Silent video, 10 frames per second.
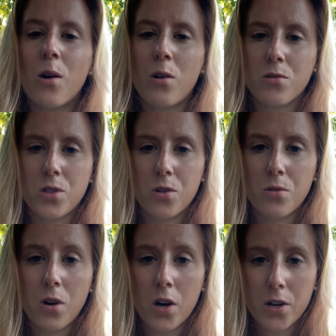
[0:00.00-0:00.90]

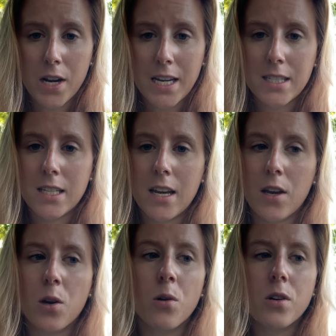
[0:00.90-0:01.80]
Also, our ACA
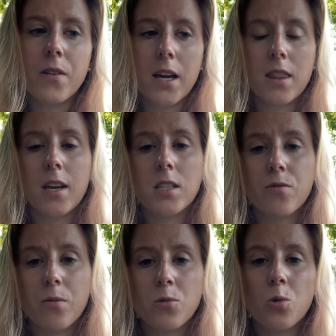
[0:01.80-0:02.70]
Code of Ethics
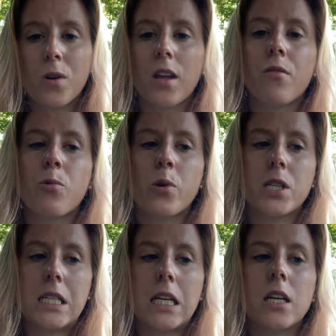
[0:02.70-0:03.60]
from
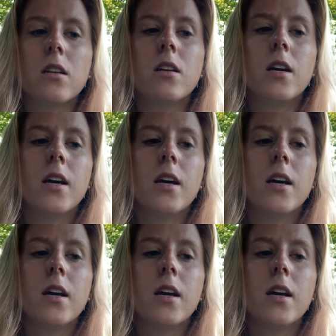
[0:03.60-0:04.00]
2014.